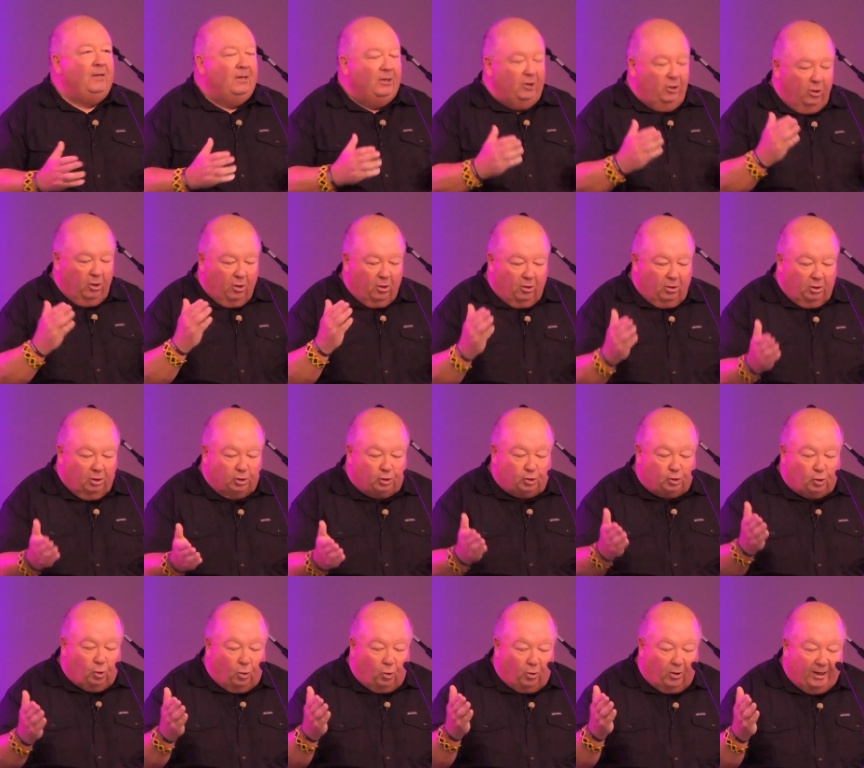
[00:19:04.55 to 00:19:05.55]
Your
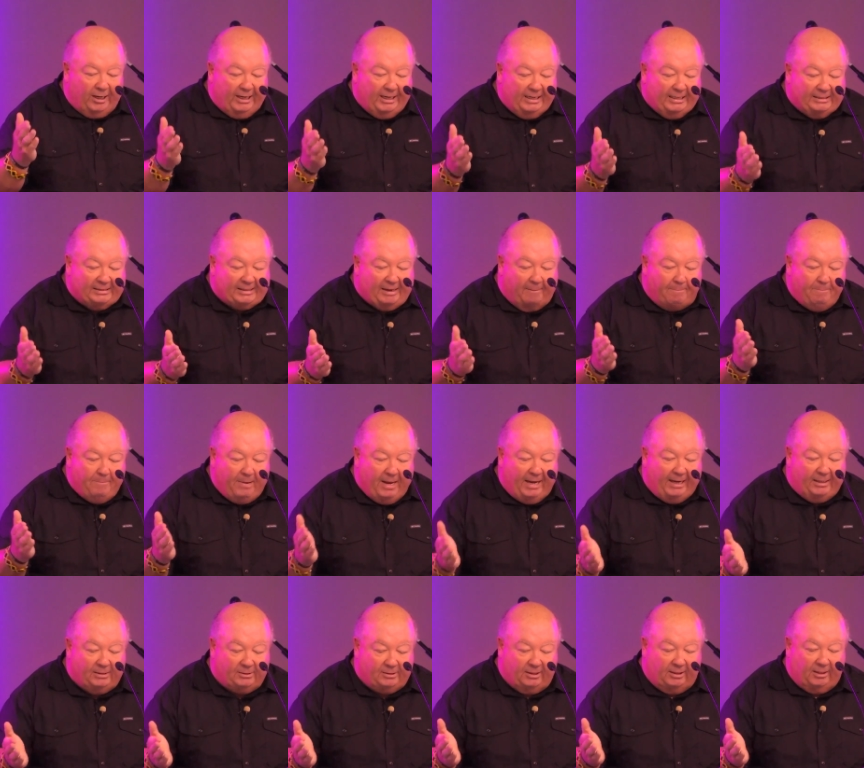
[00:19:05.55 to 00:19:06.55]
story is
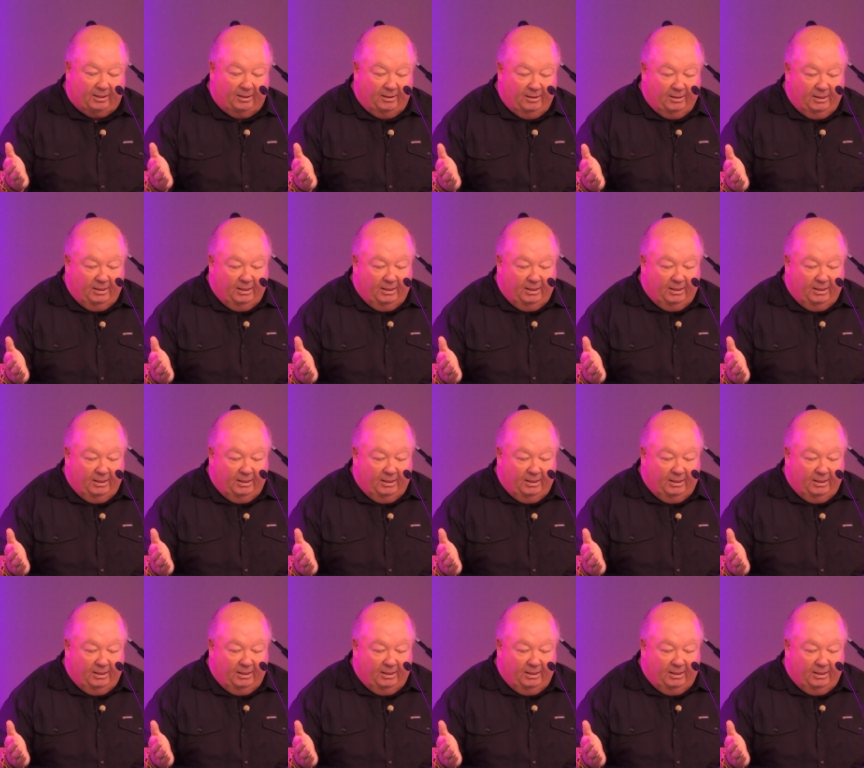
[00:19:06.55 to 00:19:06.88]
amazing.